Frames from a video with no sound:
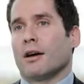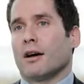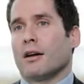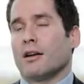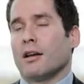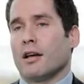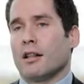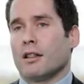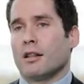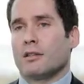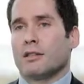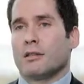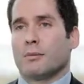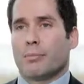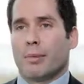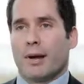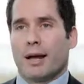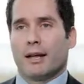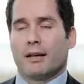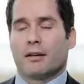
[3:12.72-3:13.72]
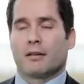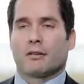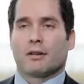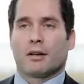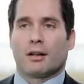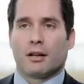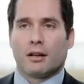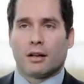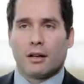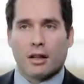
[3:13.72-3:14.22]
Another debate
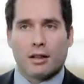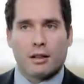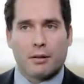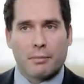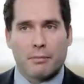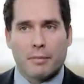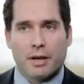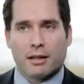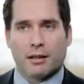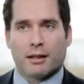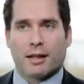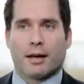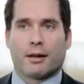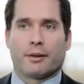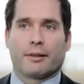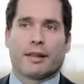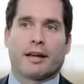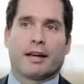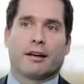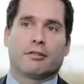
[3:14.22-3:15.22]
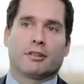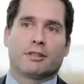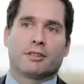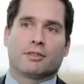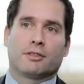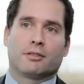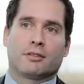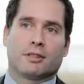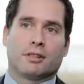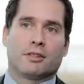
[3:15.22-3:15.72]
and another myth out there
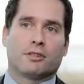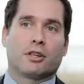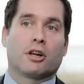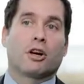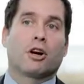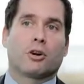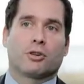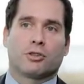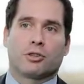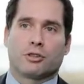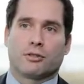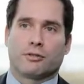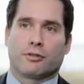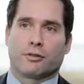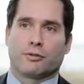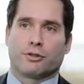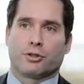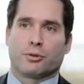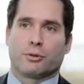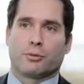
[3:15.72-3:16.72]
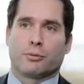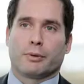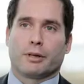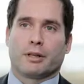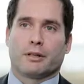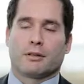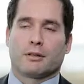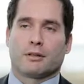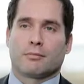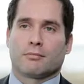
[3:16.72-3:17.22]
is the cost of offshore
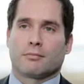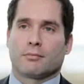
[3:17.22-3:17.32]
wind.